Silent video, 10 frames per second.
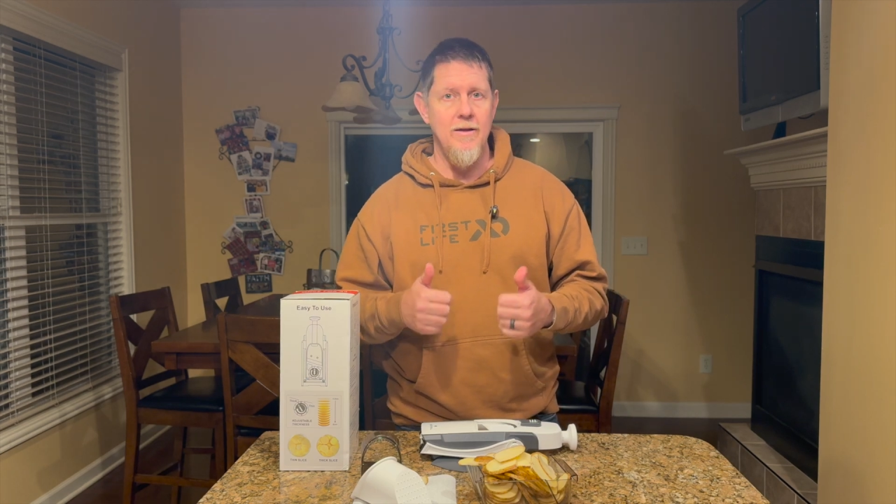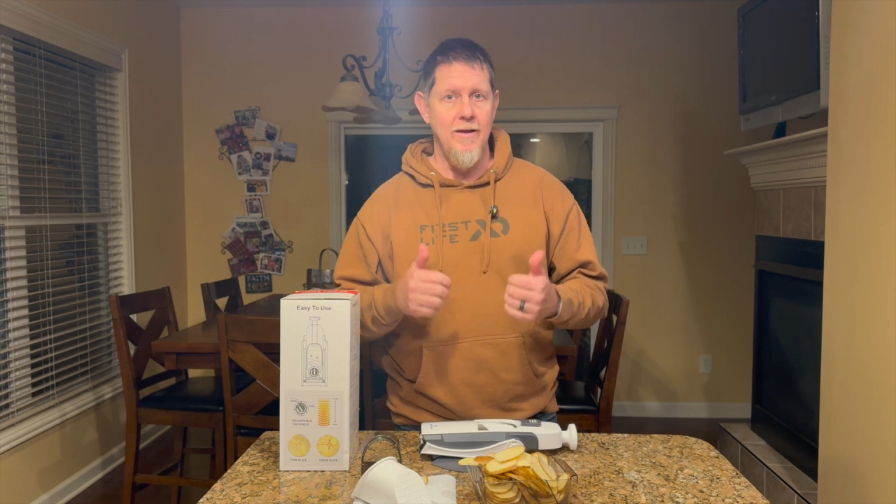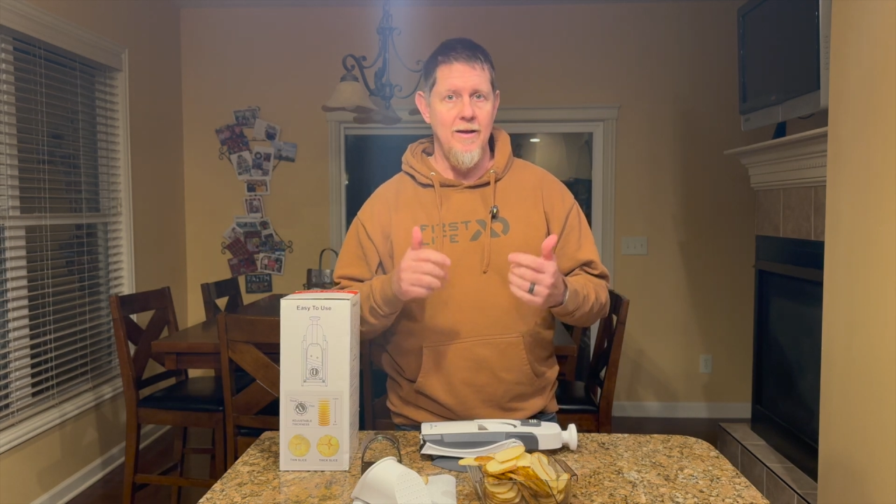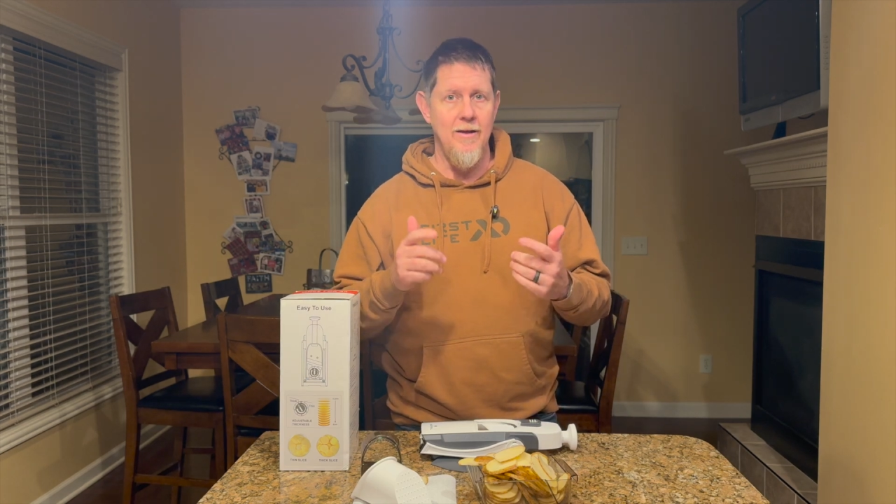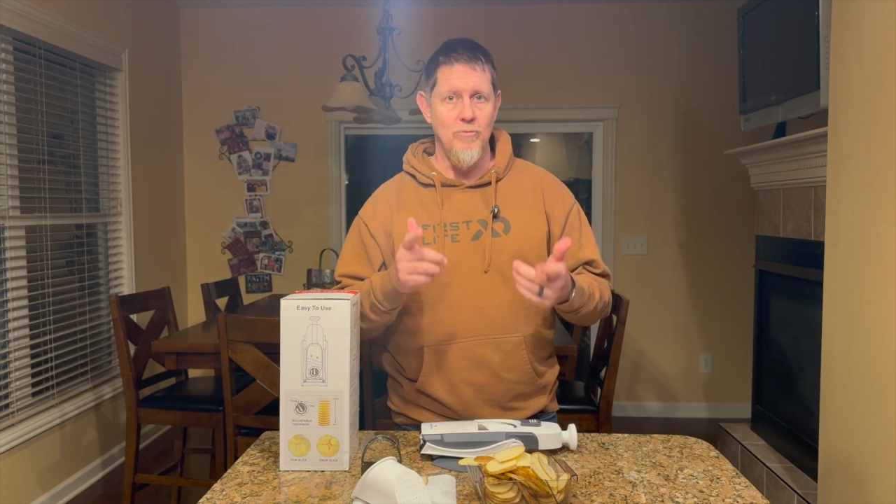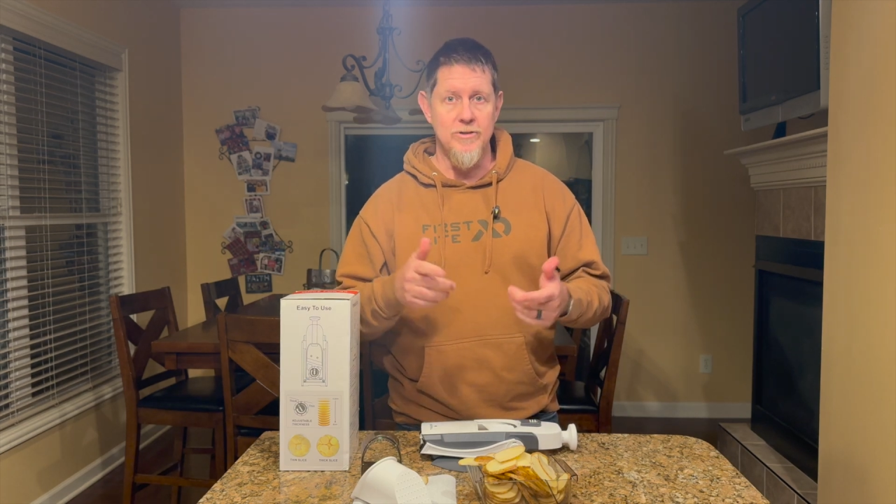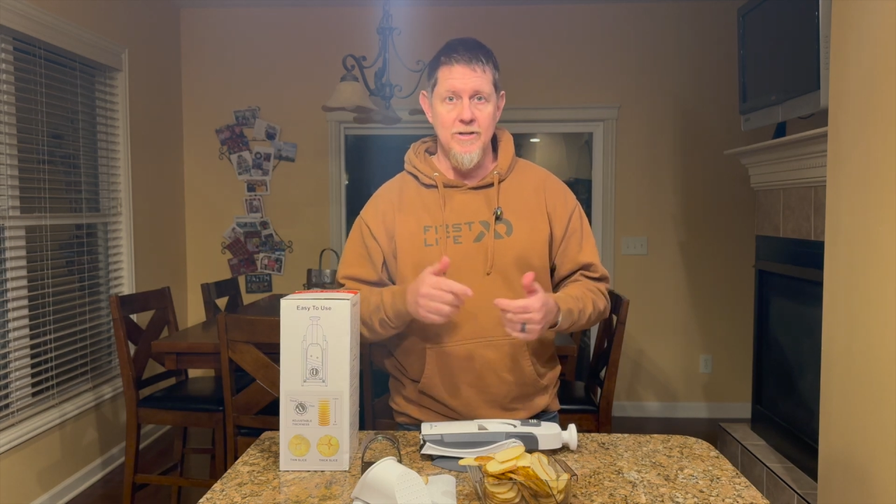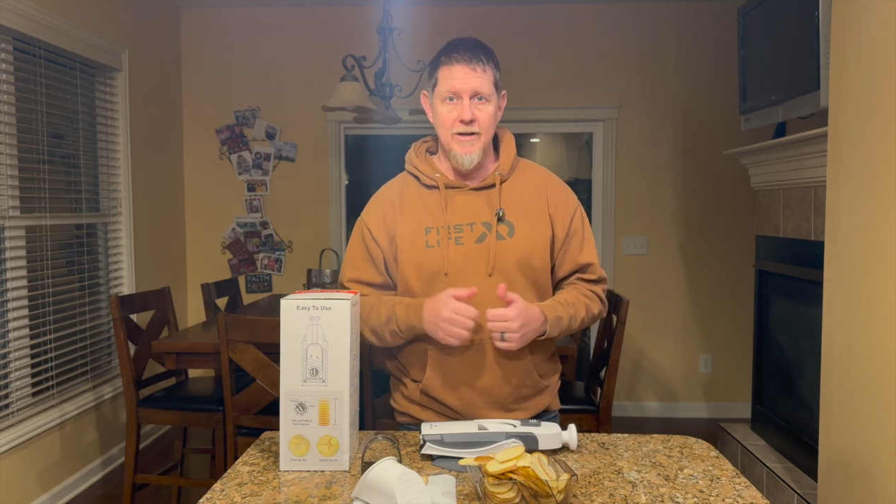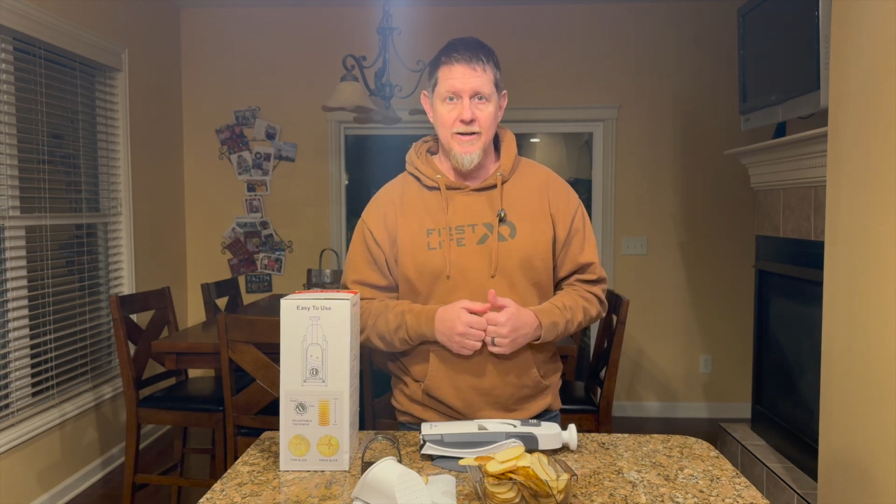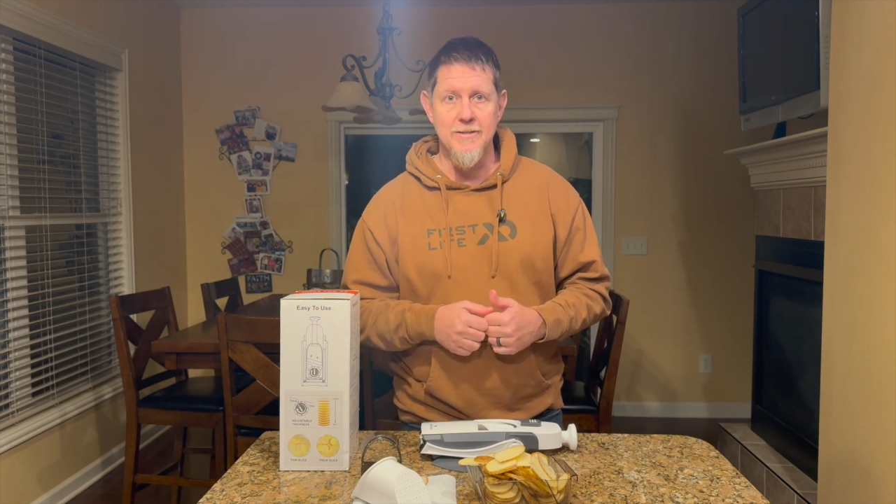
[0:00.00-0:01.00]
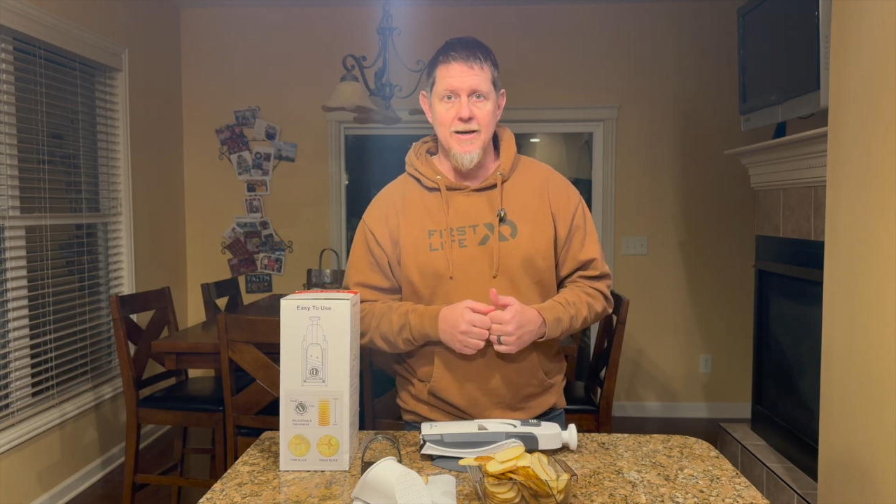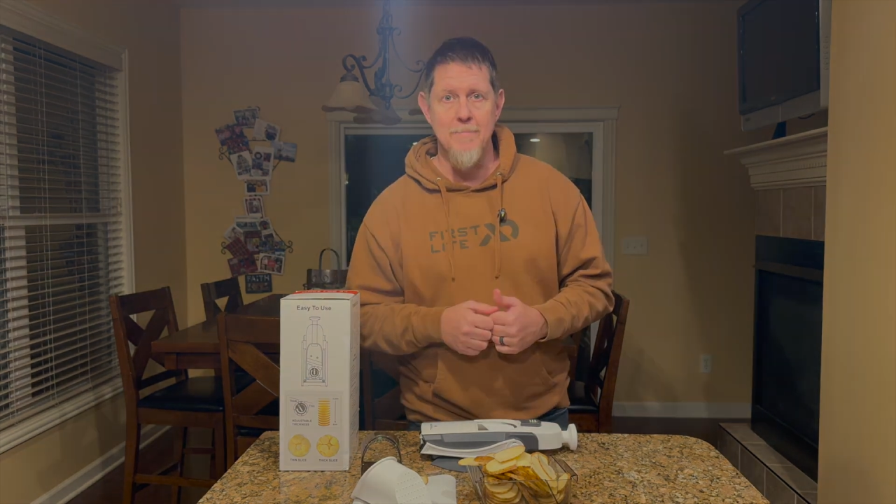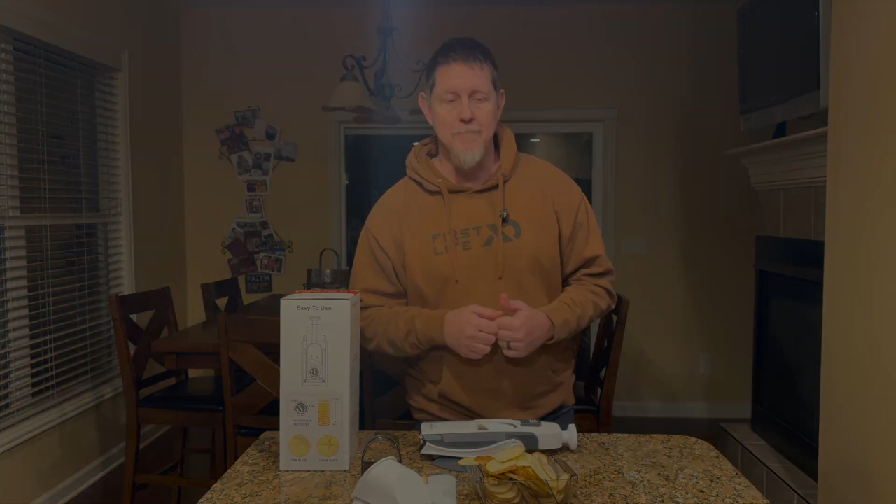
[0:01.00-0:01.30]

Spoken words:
and we'll see you next time.